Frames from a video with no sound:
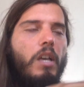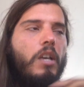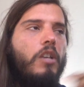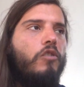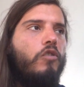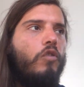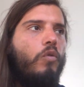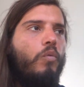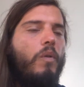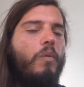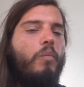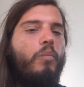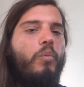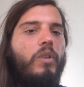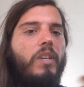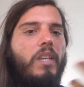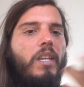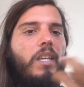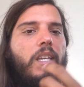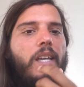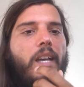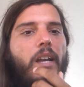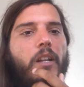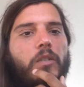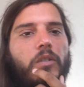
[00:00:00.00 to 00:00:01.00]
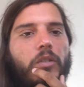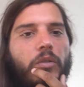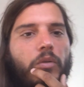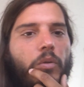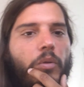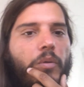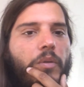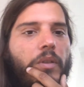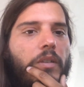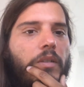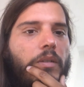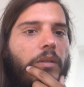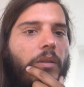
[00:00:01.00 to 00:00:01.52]
So when we encounter all
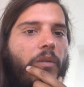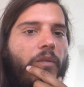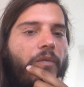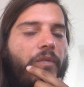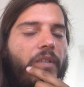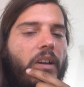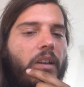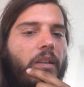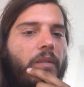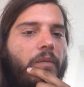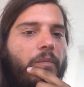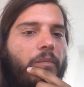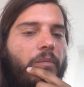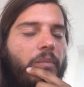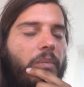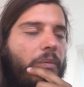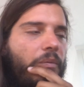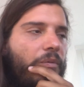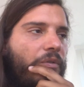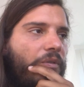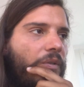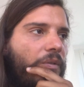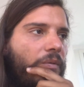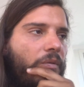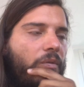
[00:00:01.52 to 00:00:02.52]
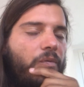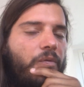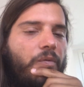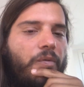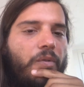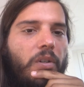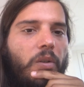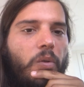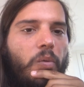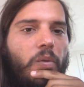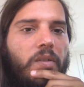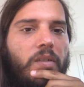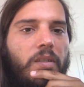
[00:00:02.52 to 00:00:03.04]
these low
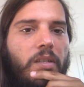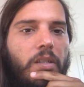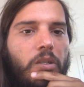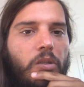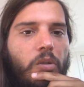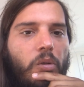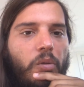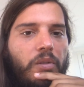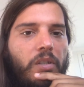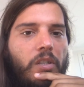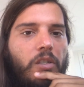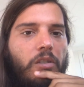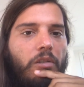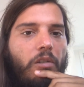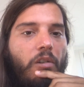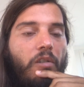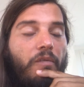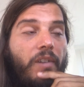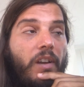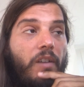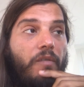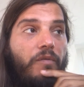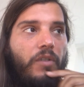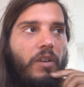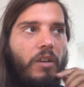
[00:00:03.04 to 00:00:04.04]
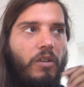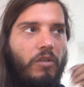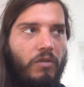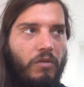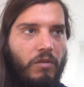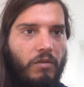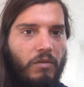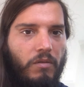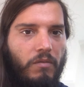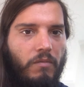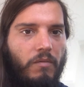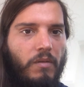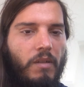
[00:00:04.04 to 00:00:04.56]
frequencies, all these low
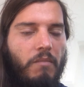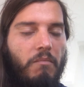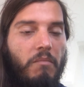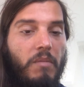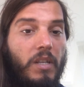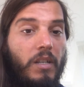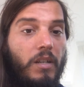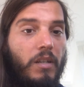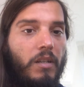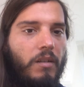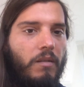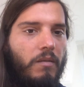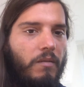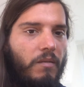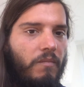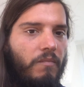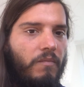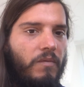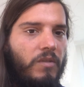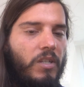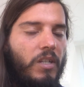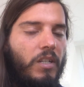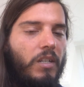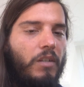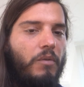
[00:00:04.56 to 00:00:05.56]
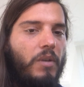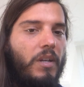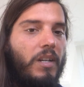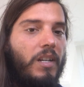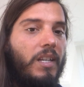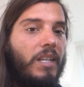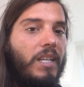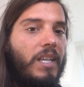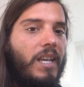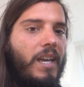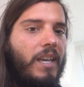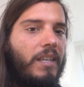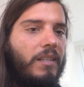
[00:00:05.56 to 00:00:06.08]
vibrations emitted,
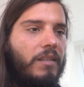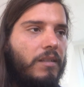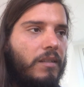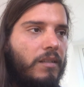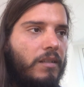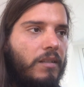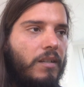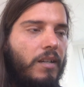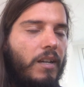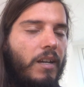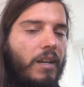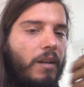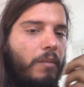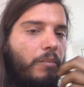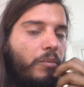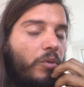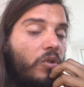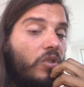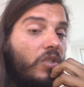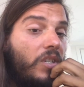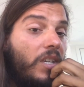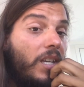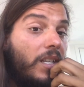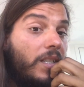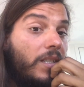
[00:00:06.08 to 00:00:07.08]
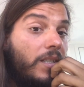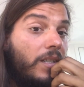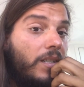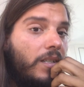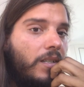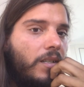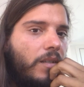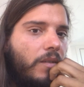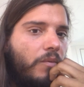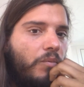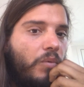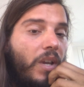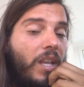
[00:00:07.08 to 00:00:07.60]
generated, casted, uh, projected,
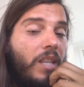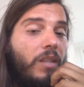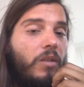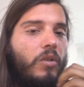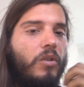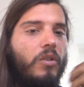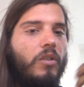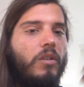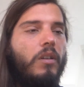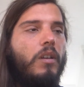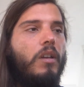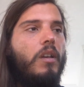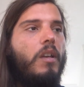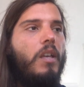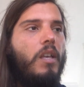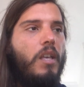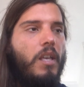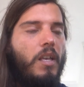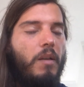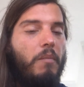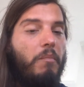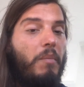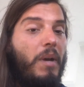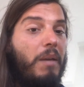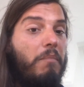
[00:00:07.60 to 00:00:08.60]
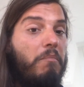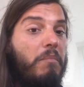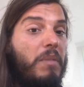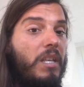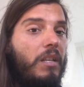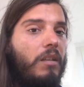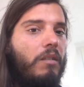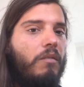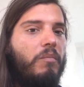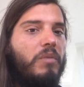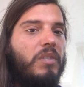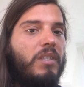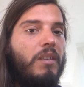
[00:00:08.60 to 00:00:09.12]
rendered by
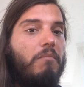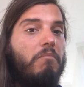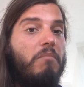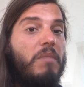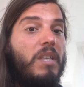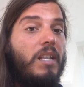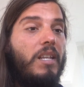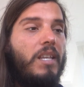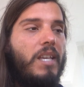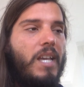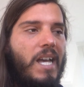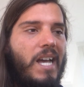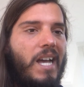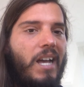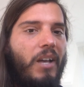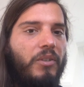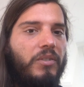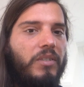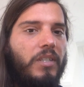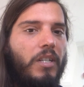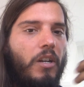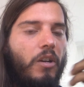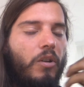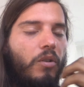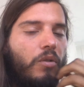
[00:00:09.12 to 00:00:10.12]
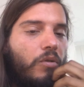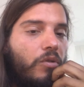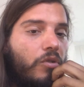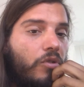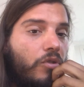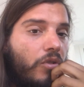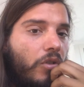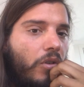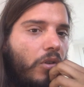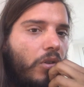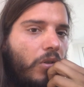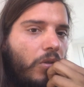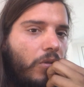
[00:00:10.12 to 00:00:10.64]
mediums and media outside our
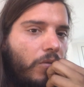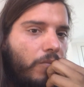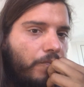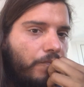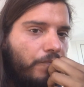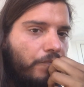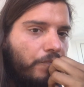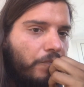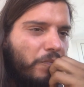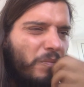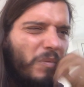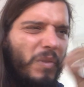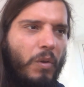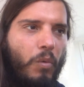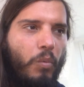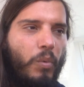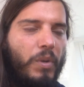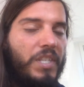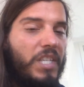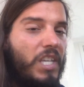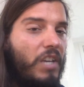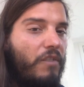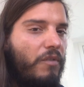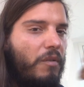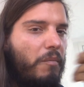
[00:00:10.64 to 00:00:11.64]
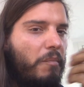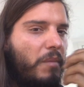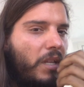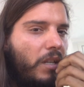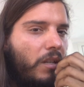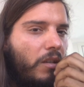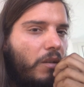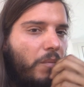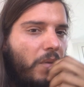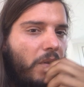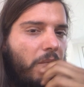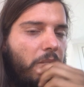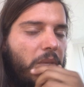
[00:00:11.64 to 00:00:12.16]
control, whichever
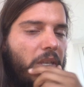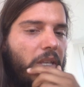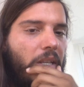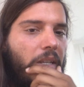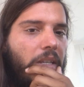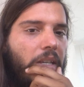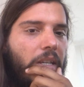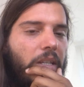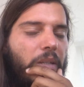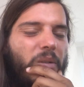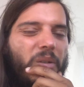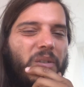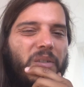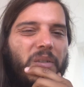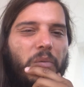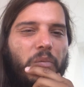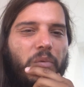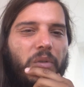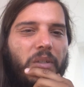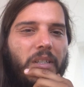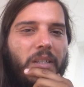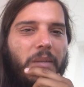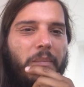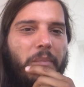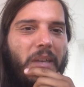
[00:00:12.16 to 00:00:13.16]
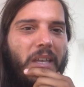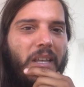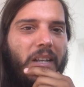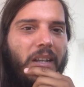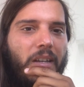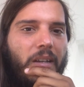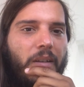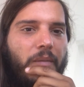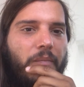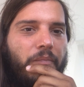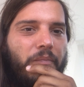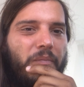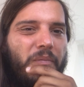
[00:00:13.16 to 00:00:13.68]
medium and media doesn't really
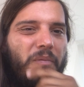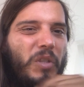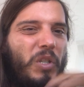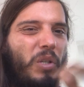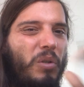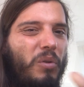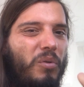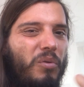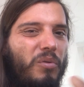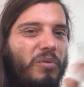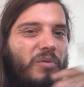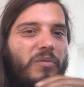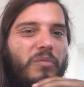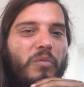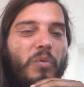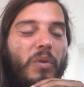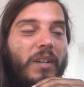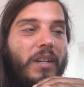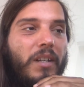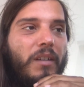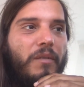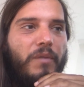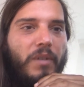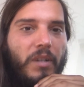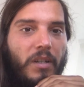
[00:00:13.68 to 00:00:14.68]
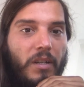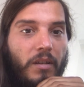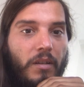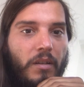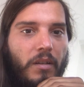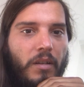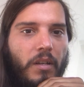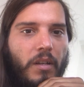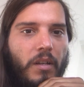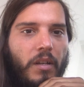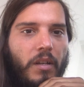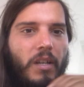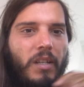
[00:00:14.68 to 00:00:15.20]
matter, news, whatever,
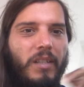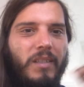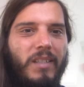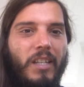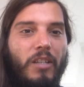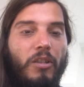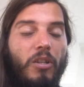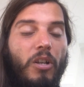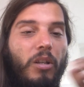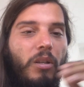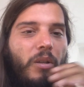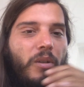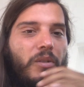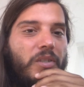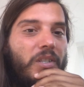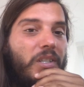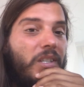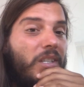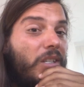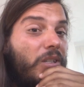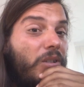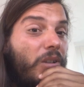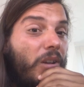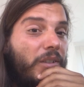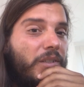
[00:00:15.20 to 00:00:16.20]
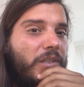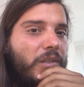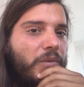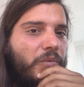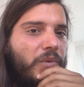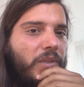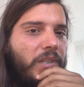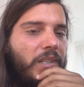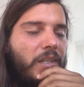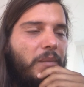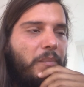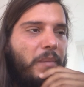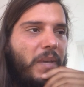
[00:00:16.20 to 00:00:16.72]
technology, it doesn't
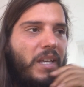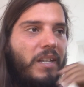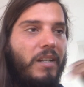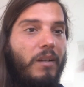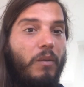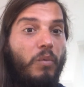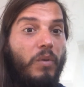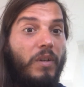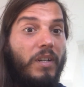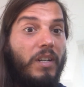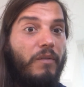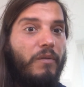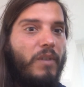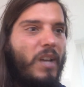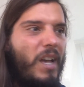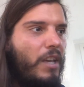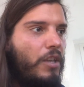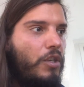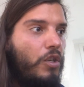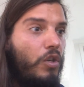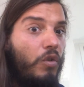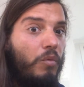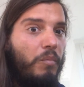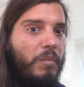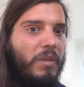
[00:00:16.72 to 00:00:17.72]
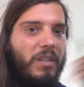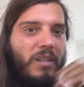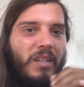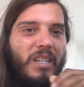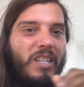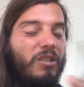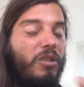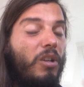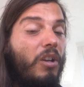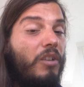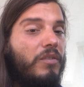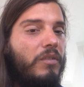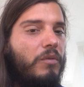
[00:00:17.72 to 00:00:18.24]
really matter, whatever, a human, it
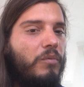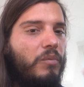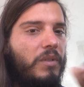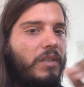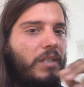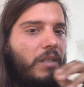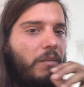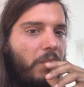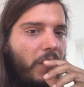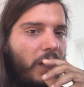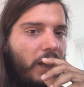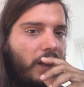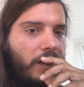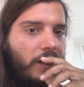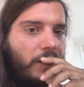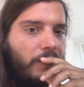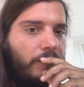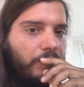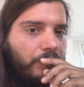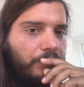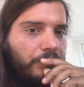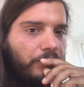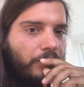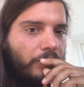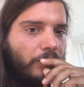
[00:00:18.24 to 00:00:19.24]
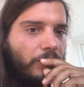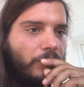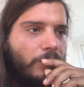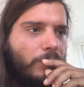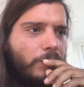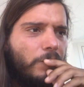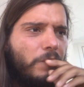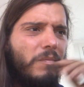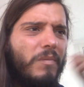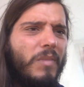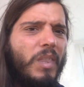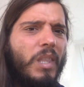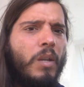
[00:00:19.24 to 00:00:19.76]
doesn't really matter
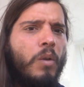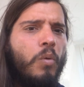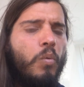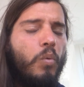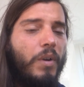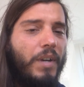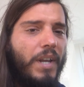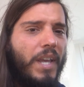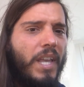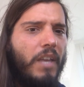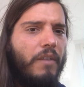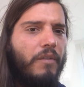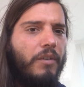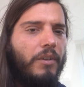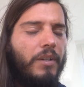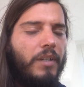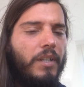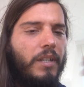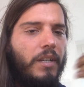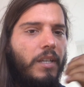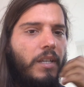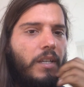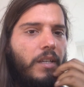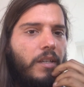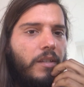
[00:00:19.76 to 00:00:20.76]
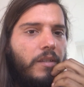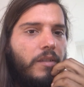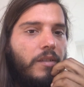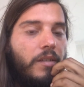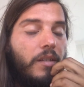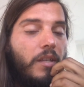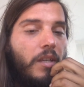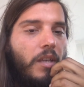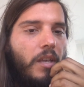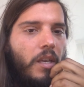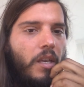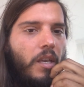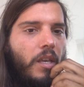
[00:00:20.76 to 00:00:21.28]
whatever it is,
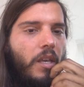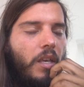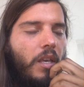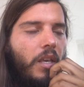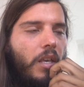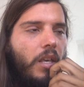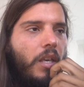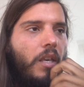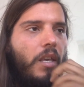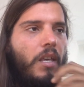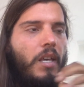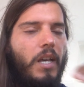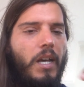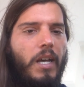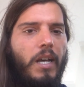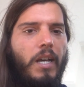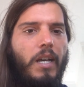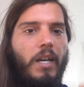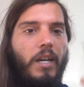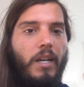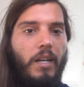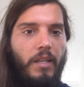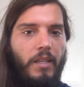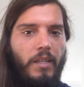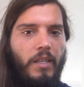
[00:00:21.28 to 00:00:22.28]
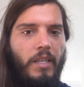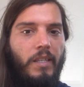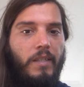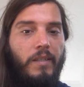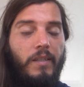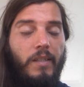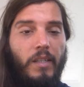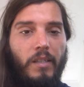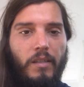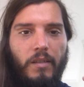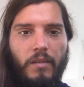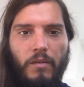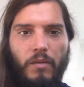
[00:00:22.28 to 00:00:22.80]
uh, is
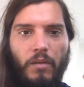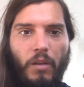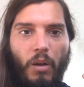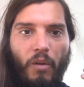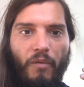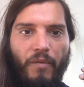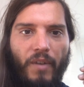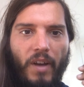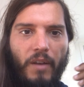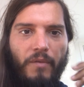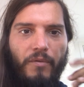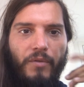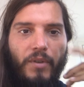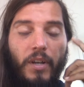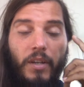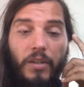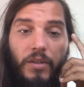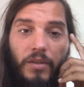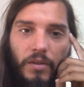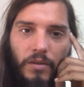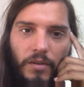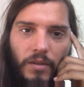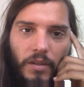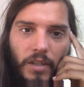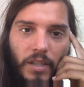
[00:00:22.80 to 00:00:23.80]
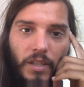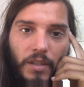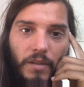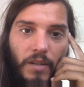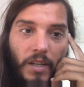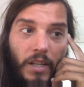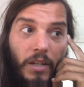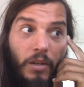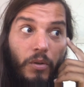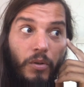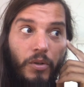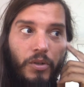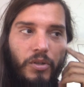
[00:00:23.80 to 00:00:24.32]
this low vibration, this
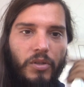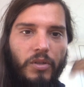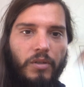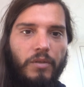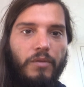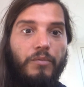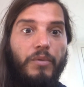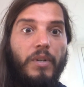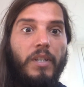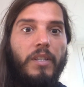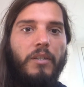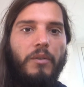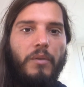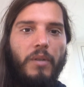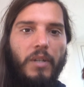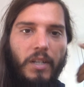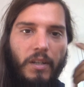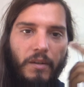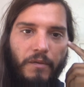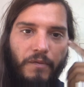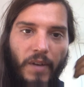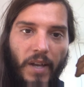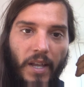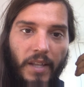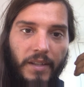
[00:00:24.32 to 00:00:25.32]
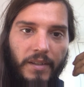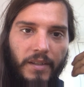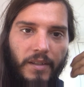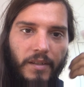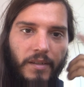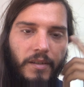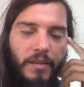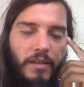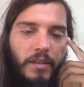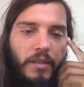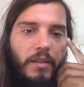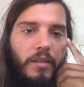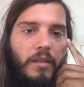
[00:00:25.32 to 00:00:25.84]
illusion rendering a
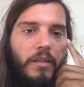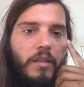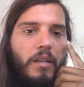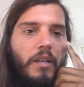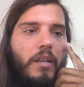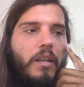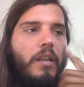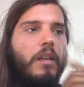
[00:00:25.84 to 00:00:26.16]
fantasy,